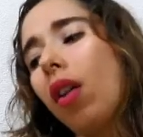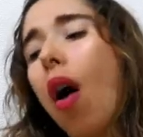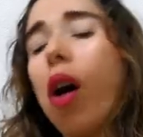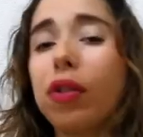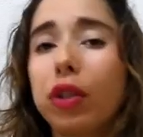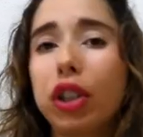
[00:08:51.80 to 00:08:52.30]

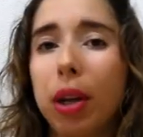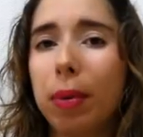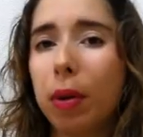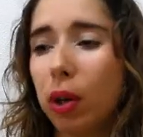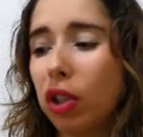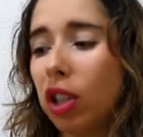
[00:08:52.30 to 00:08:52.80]
Of course, I've
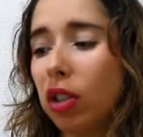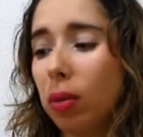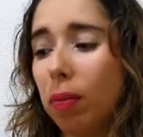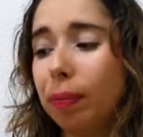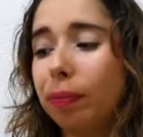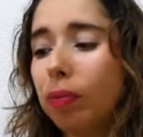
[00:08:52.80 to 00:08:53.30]
been watching
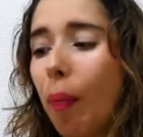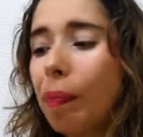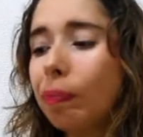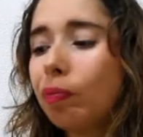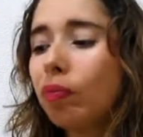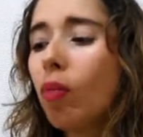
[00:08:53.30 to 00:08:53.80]
some
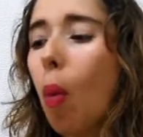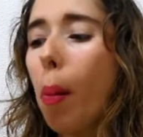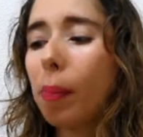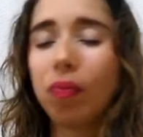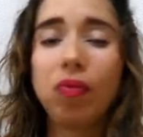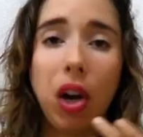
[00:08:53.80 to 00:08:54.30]

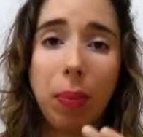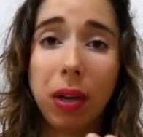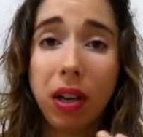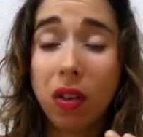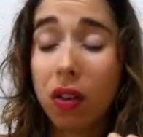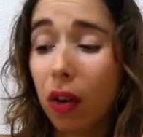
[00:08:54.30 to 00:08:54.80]

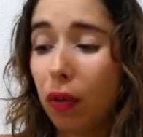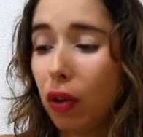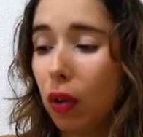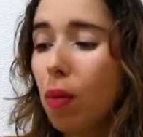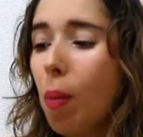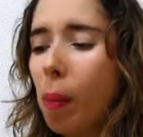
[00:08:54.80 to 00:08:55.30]
Japanese stuff
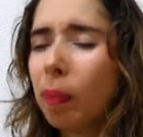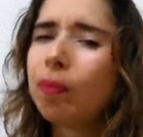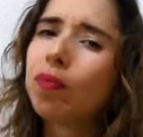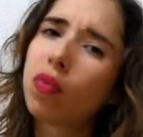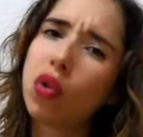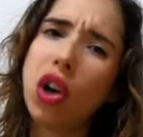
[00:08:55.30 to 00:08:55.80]
too.
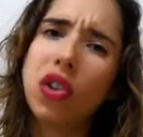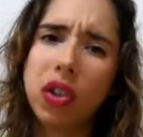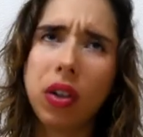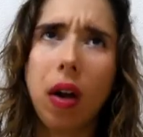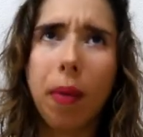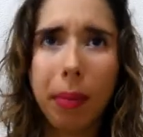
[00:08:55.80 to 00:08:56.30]
Try and
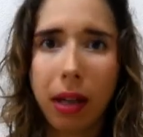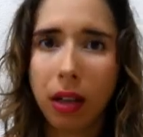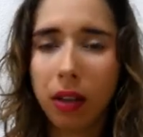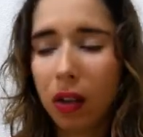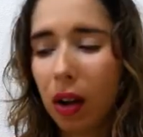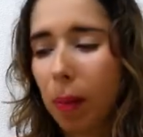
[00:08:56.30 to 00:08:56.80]
just help my
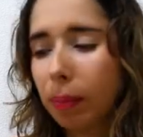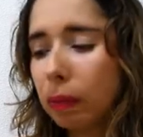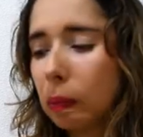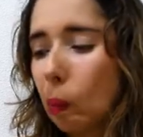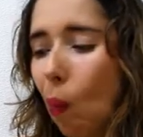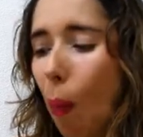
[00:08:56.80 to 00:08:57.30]
listening
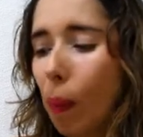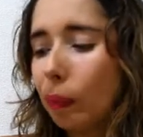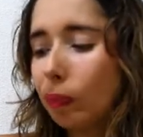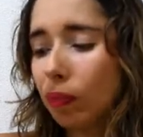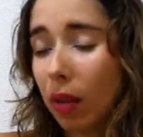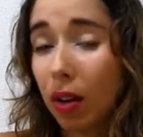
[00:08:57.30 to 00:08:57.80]

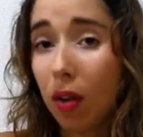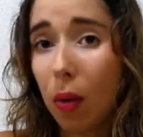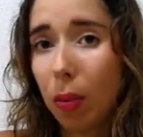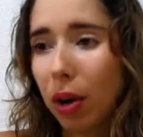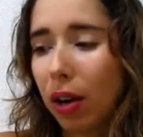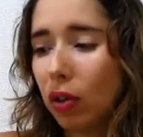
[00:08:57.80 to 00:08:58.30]
and
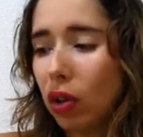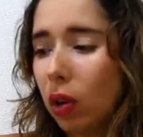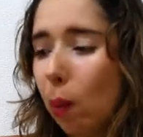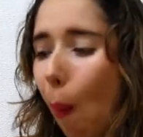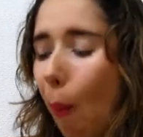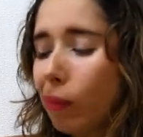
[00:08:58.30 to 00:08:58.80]

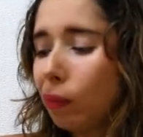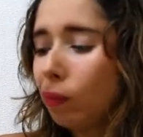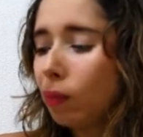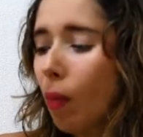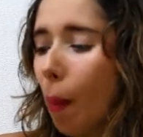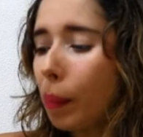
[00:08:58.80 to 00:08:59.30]
comprehension
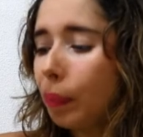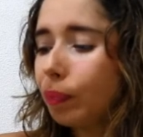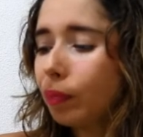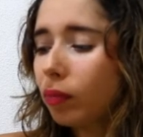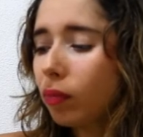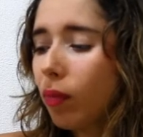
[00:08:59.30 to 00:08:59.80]

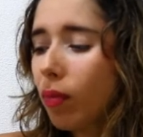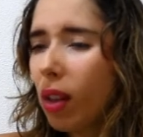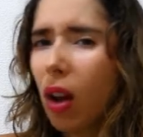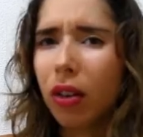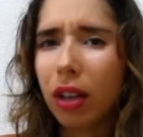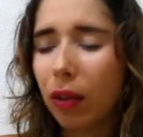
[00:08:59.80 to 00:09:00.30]

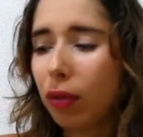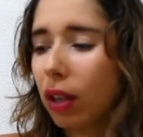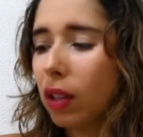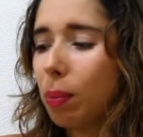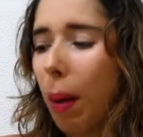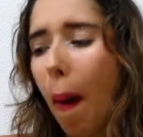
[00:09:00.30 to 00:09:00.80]
on
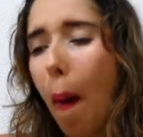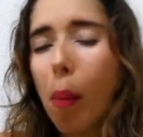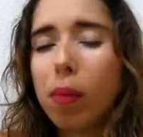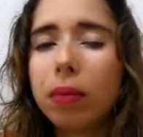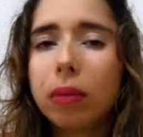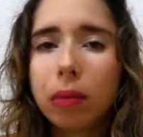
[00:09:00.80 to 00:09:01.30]
Netflix, but
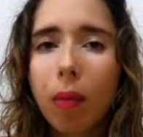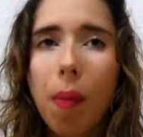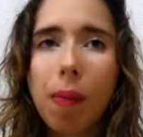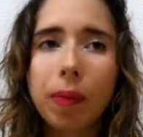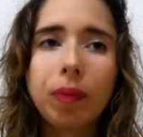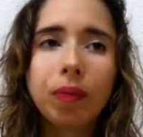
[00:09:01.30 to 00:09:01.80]

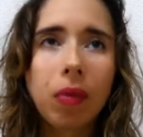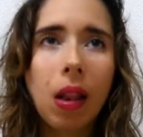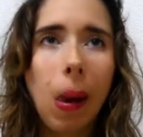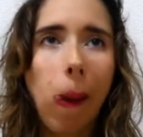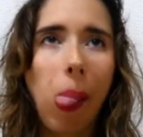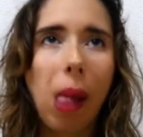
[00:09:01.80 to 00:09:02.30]

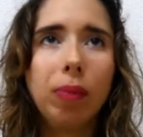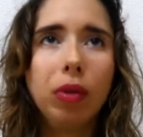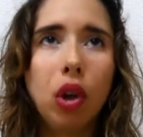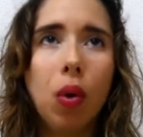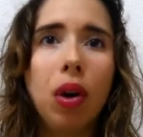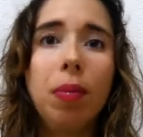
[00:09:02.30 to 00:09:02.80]

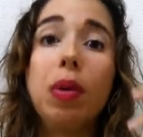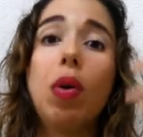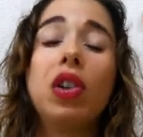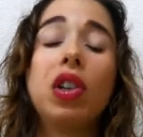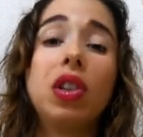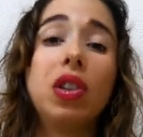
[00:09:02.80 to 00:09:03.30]
you don't want to be
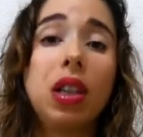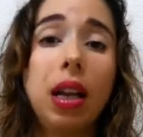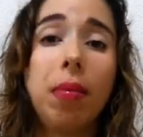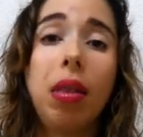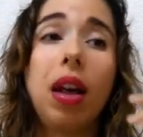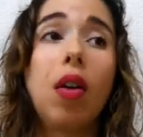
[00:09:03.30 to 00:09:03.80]
watching the
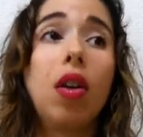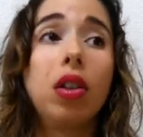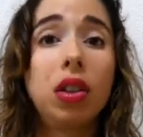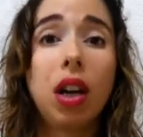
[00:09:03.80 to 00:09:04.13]
same thing all the